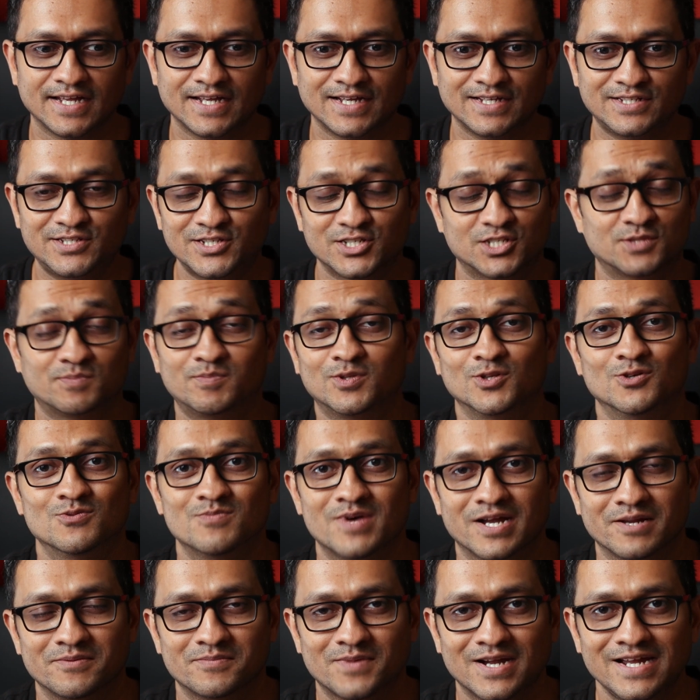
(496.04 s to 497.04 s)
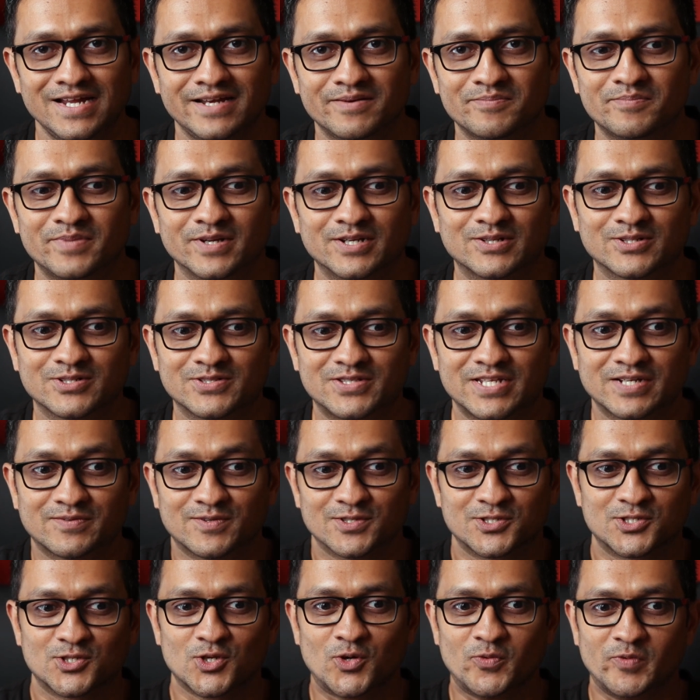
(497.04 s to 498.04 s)
it just blew my mind because there
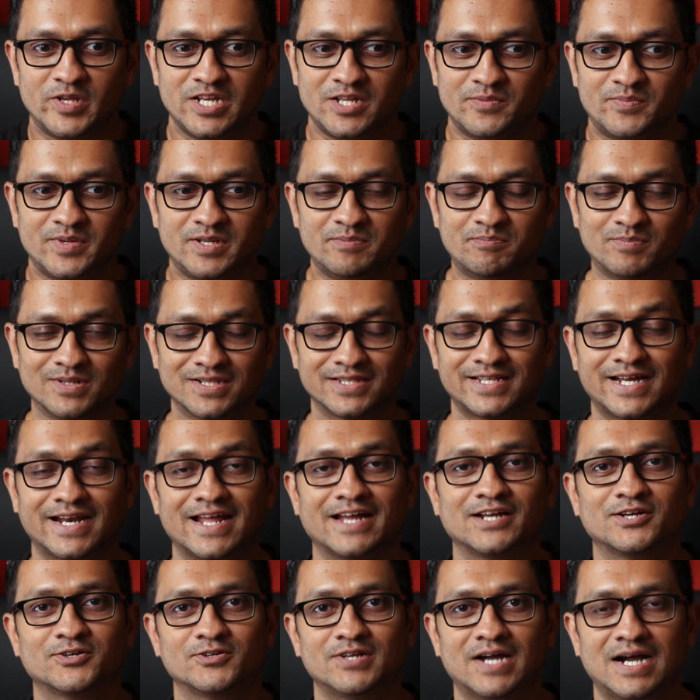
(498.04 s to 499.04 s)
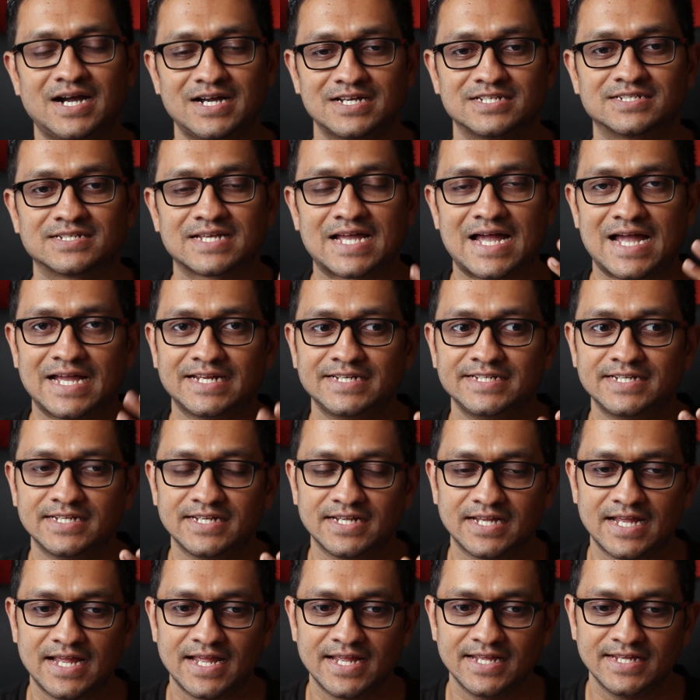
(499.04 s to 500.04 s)
were so many people that I could ask. And
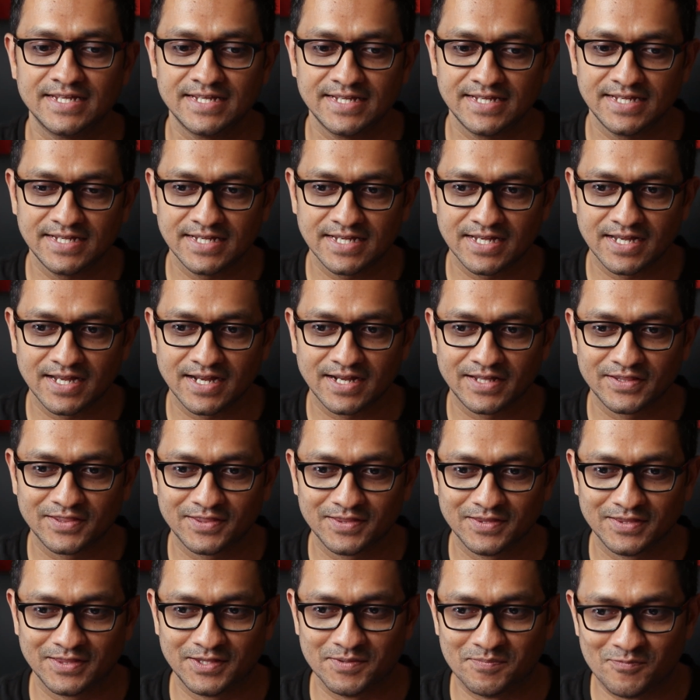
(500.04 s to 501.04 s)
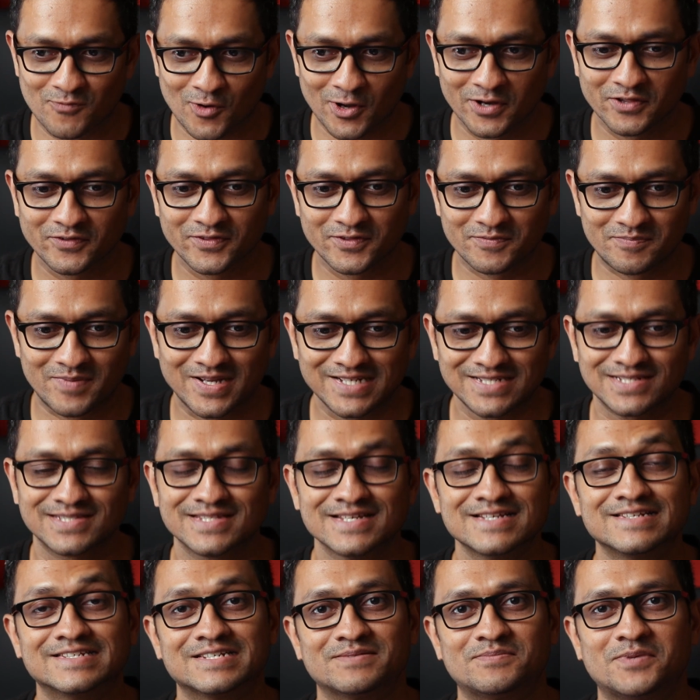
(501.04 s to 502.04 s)
the, one of the best
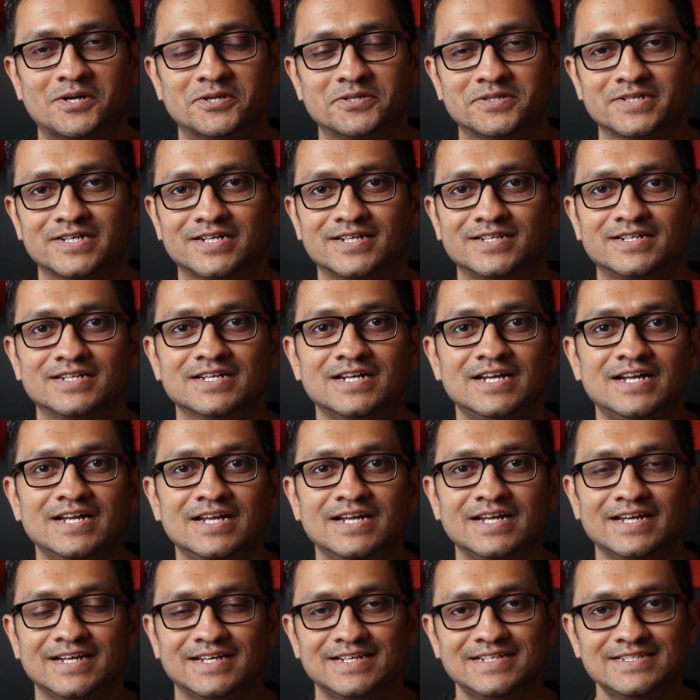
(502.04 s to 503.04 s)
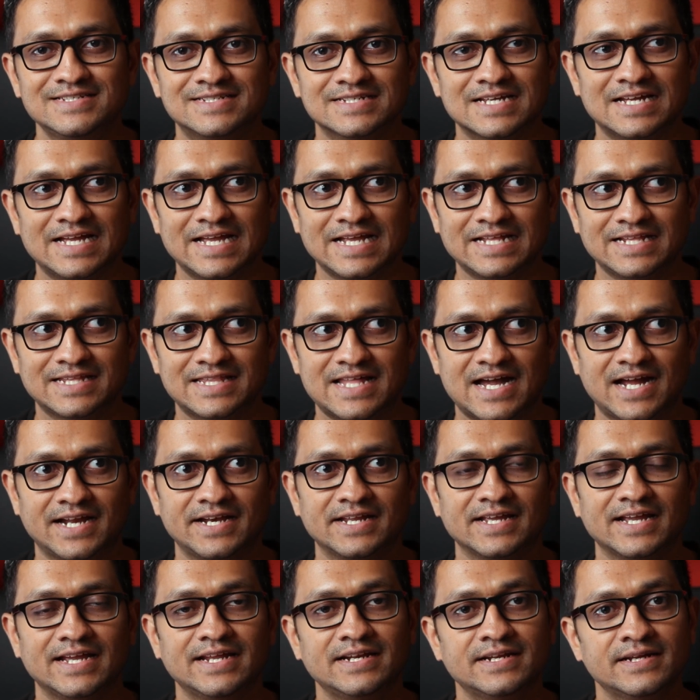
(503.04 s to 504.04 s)
things about it is
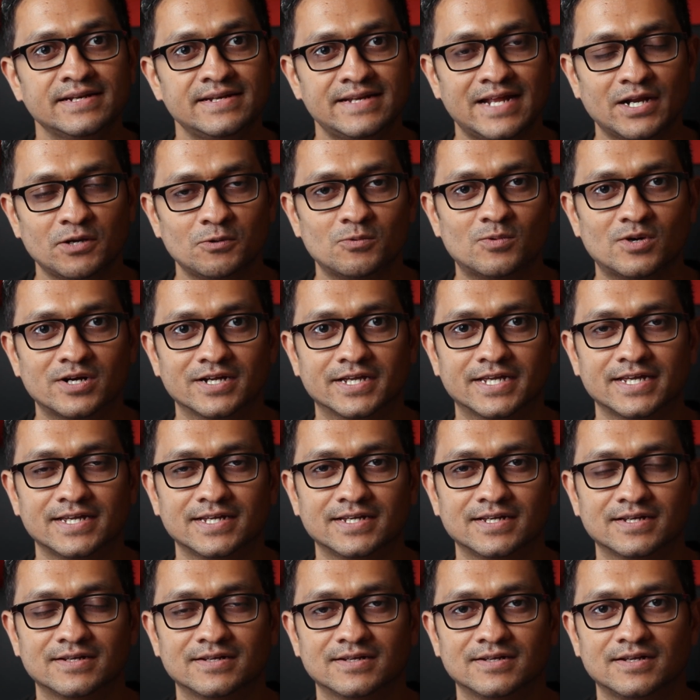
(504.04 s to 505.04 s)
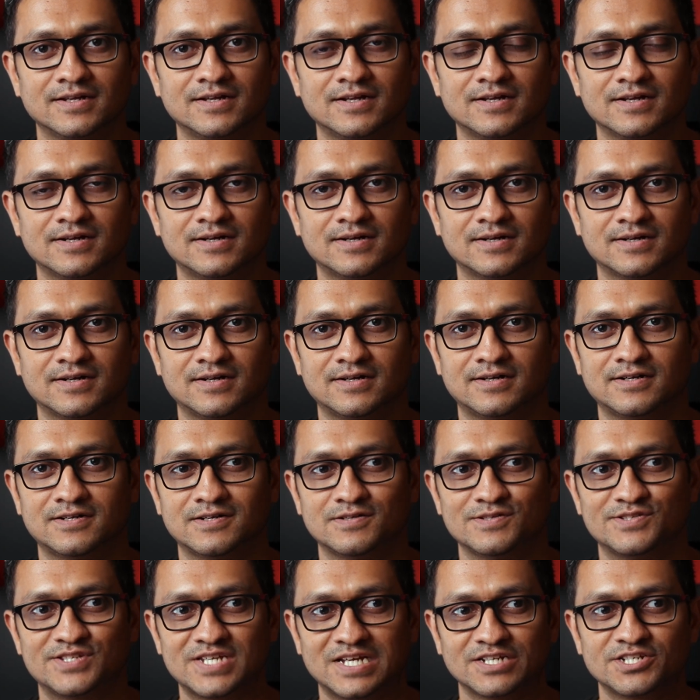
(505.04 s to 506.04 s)
that in a networking
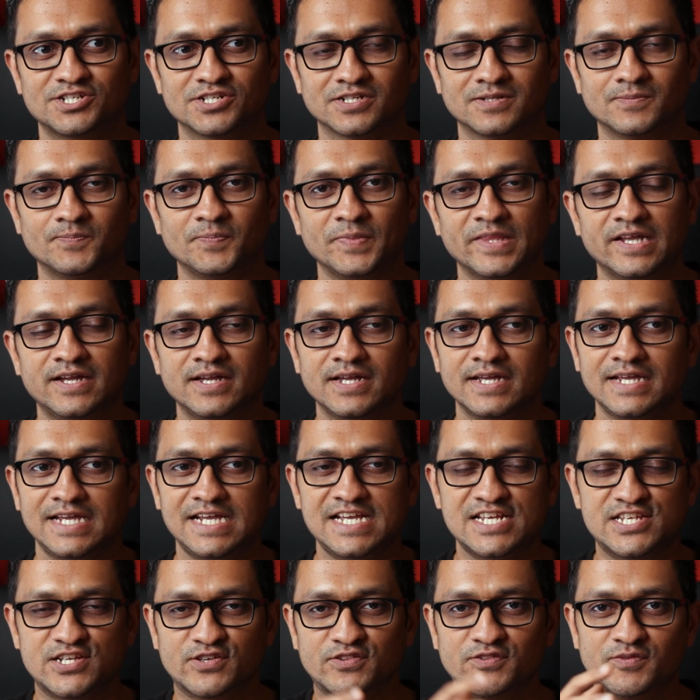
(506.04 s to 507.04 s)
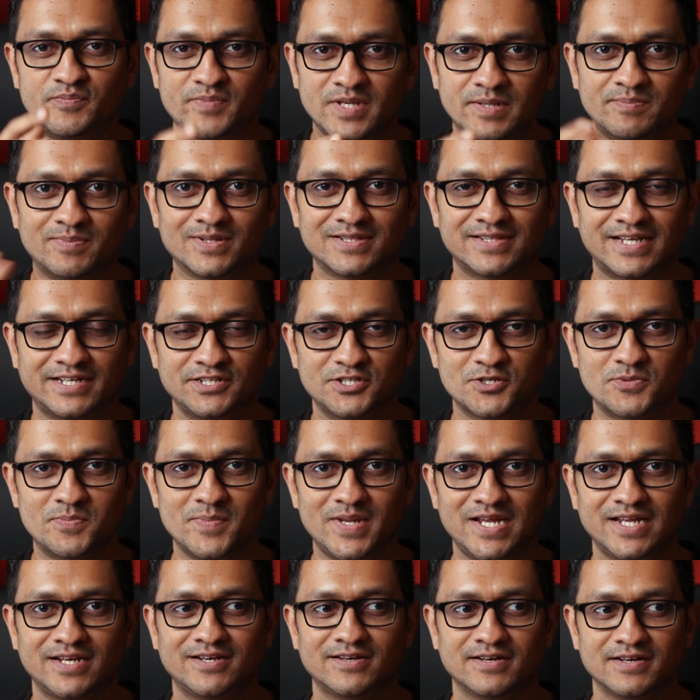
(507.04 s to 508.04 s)
uh, session, each of the people that you
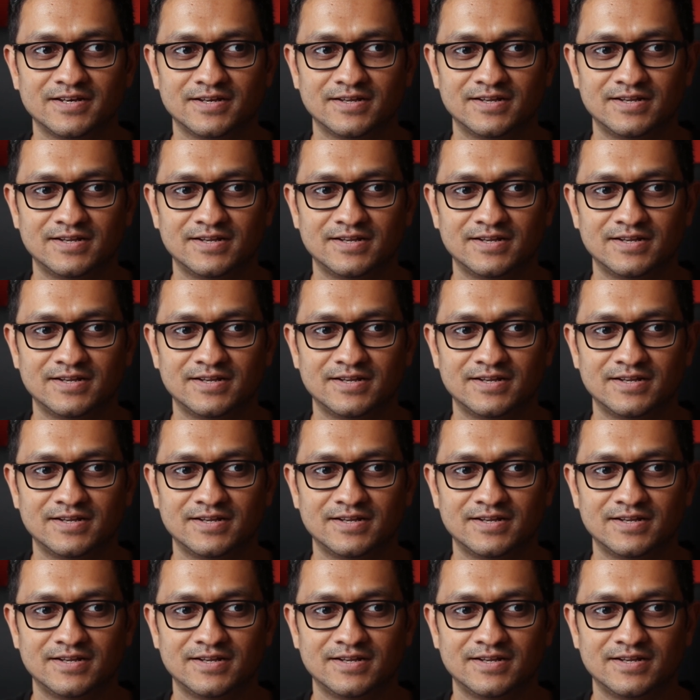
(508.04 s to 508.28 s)
meet